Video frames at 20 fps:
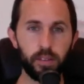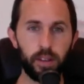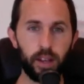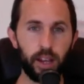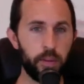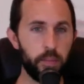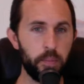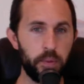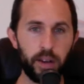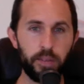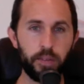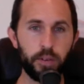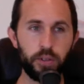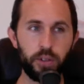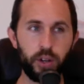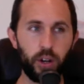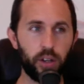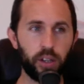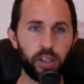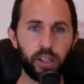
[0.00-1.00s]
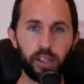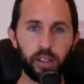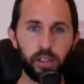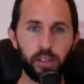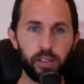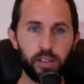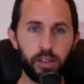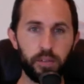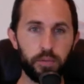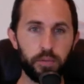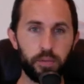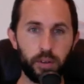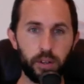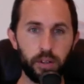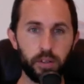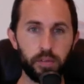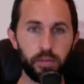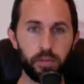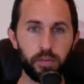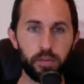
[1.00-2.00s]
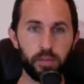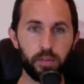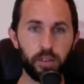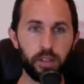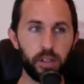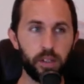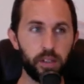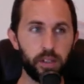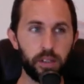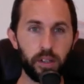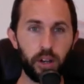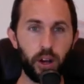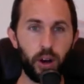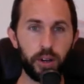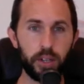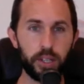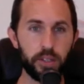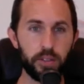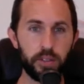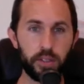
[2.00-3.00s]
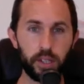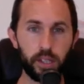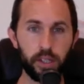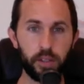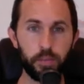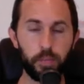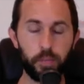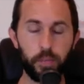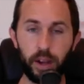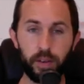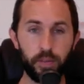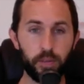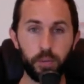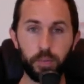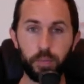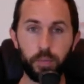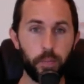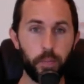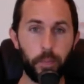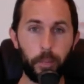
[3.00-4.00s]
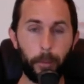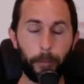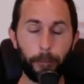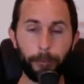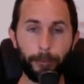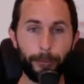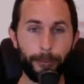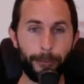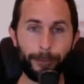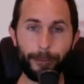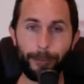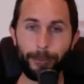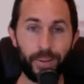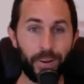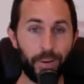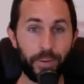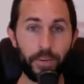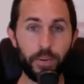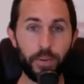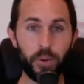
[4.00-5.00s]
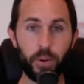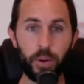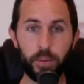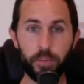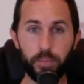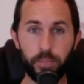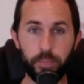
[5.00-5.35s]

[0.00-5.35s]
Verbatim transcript: I'm never talking in front of an audience again, ever. Not going to do it.